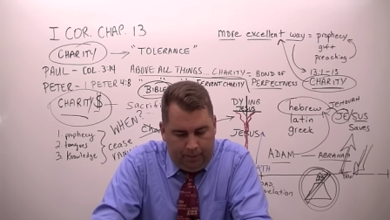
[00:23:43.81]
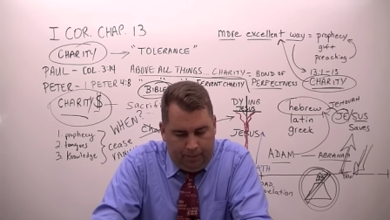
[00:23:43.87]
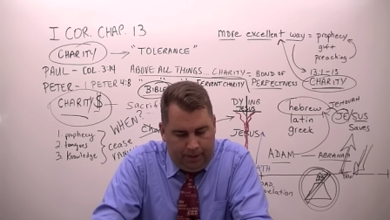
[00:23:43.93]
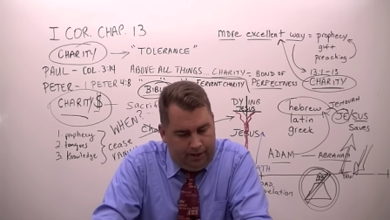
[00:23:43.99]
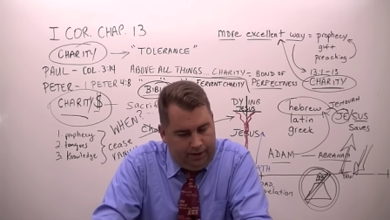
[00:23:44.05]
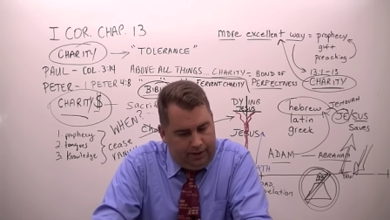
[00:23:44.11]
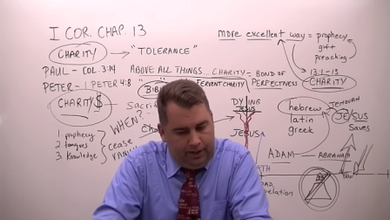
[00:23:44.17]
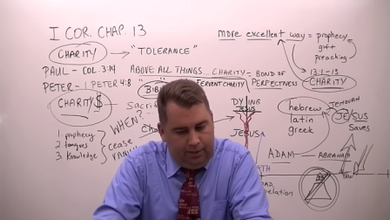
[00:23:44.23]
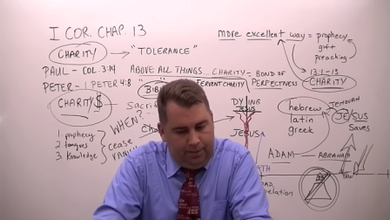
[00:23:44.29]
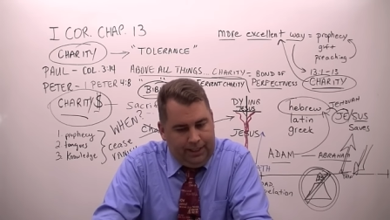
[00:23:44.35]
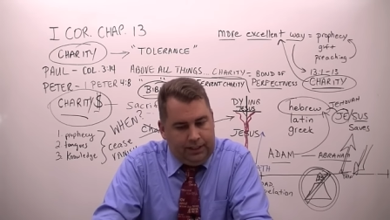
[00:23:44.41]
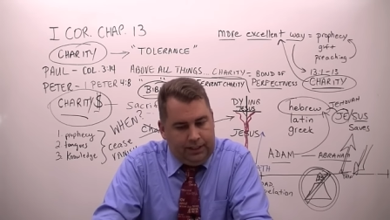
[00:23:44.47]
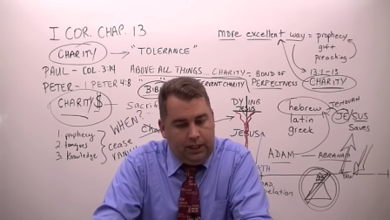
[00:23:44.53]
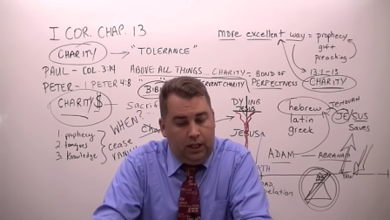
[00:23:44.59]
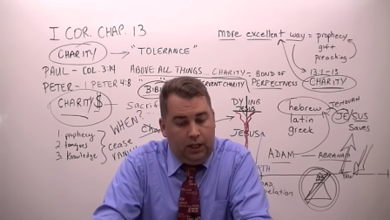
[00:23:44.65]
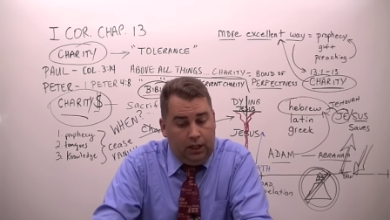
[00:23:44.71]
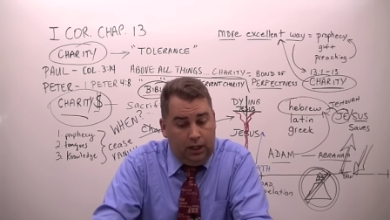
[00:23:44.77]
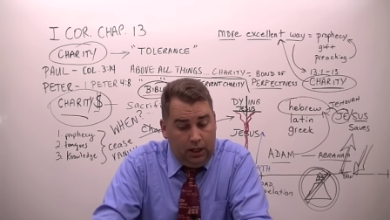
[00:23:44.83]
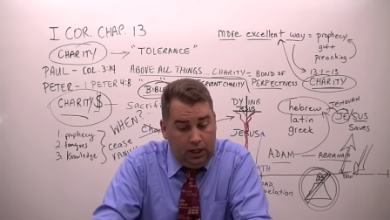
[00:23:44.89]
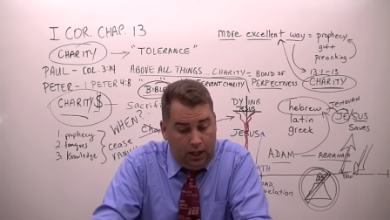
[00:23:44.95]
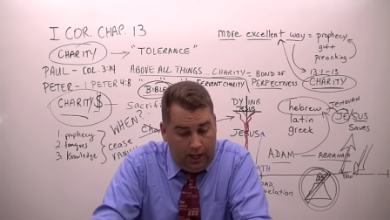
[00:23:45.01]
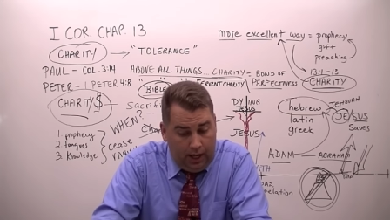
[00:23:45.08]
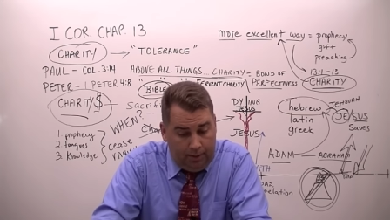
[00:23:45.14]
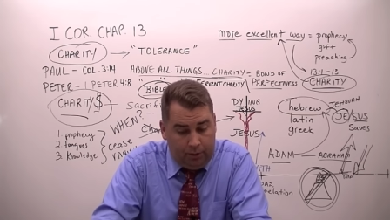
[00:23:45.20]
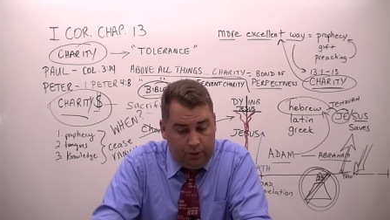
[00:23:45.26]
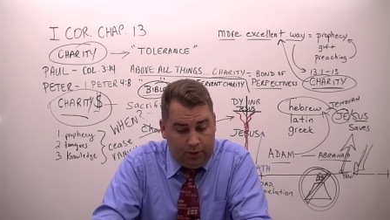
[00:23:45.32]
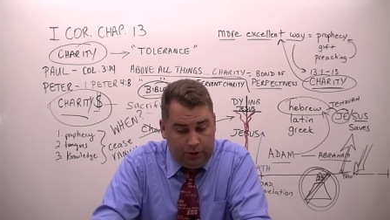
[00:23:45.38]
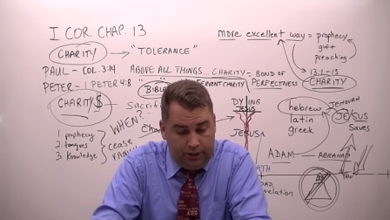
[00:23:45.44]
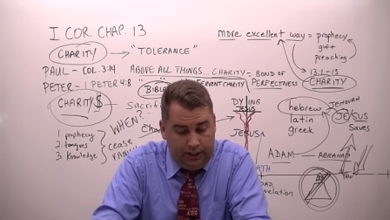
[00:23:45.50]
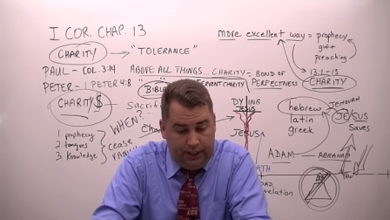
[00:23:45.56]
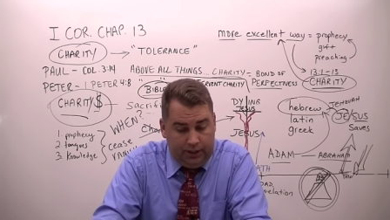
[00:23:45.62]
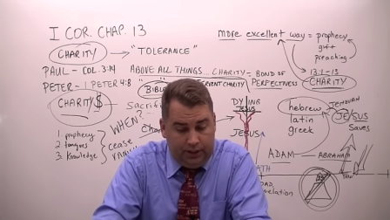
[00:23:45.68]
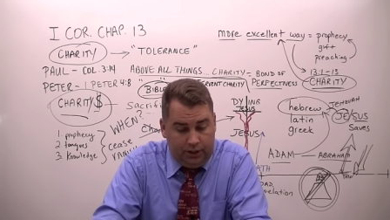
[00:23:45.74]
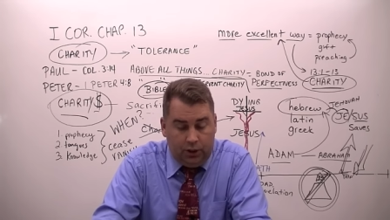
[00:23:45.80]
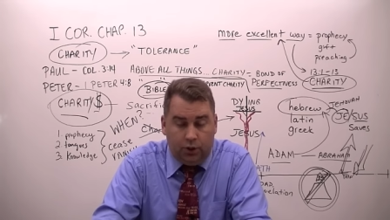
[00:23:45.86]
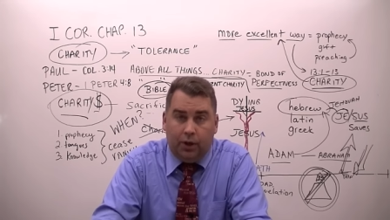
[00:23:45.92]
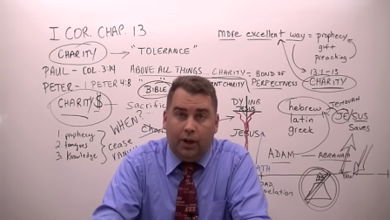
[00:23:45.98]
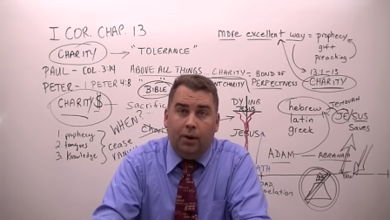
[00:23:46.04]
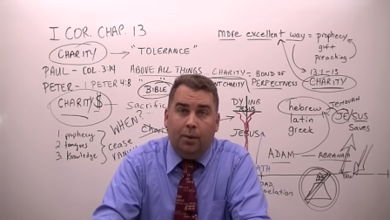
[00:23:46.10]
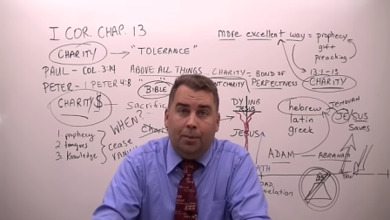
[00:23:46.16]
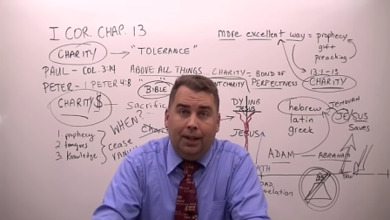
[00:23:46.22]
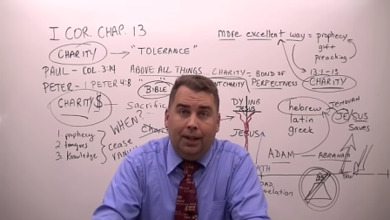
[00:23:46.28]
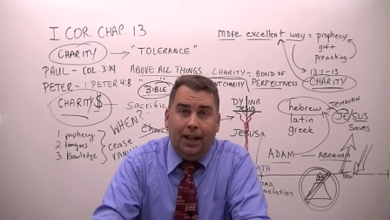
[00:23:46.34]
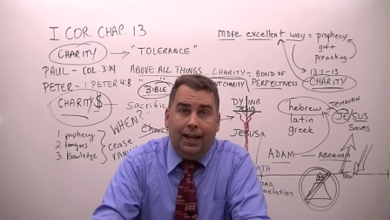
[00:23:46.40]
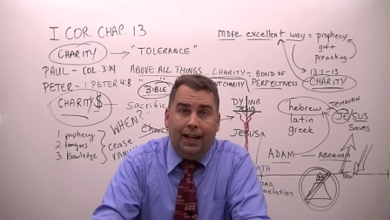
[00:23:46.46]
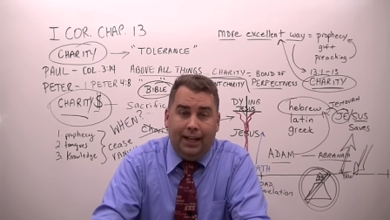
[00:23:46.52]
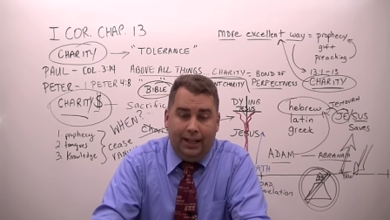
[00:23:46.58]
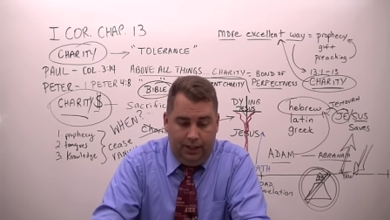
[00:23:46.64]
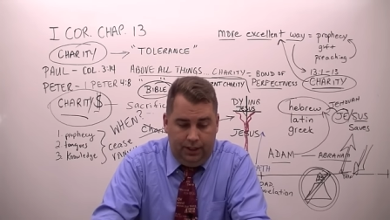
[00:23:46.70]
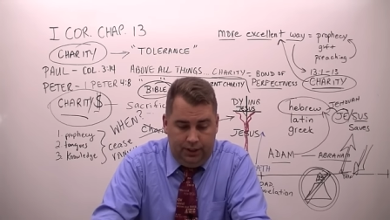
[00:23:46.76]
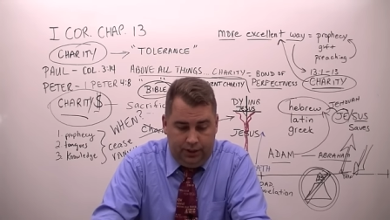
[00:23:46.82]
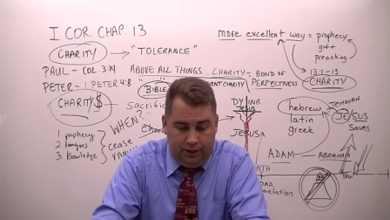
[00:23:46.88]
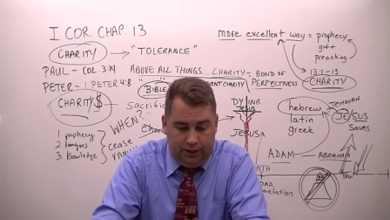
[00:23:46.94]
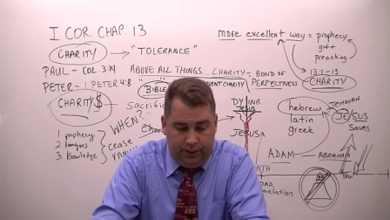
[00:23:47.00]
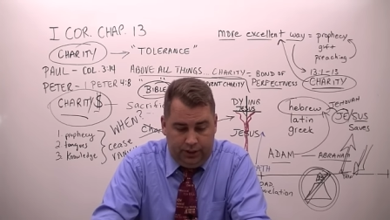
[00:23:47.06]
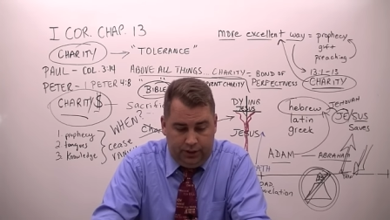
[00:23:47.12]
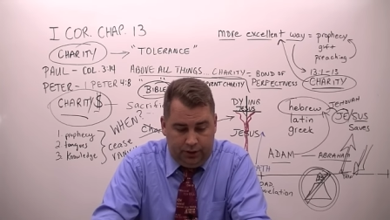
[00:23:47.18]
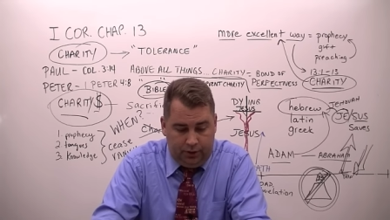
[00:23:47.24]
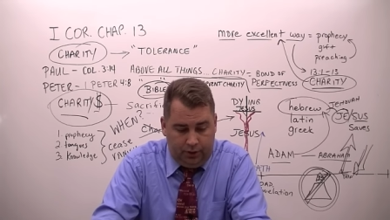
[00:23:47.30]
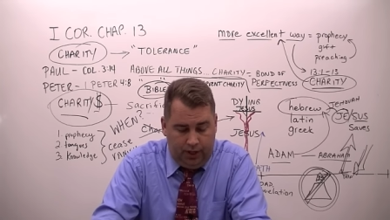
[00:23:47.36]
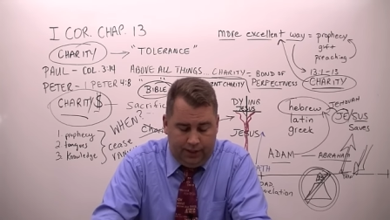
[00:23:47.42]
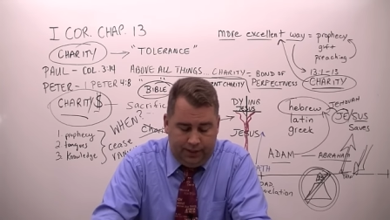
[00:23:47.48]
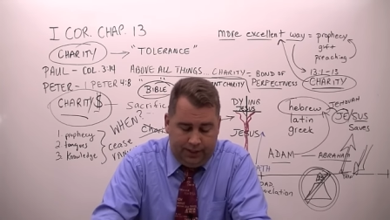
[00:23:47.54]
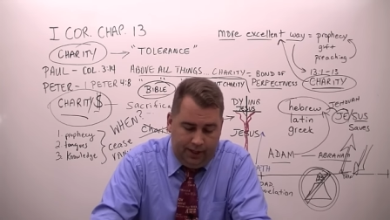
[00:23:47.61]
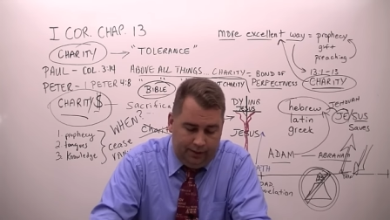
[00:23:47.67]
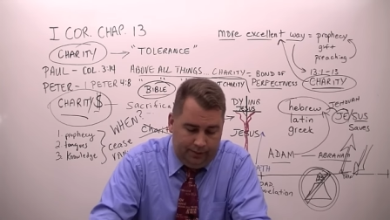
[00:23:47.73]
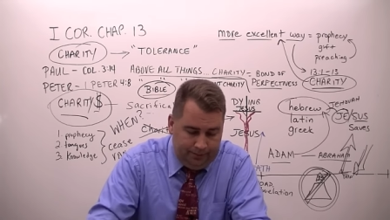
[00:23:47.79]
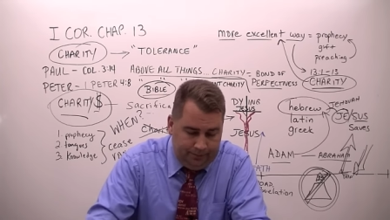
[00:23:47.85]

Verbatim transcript: but I think it makes a lot more sense to try to apply it to Jesus Christ. Now,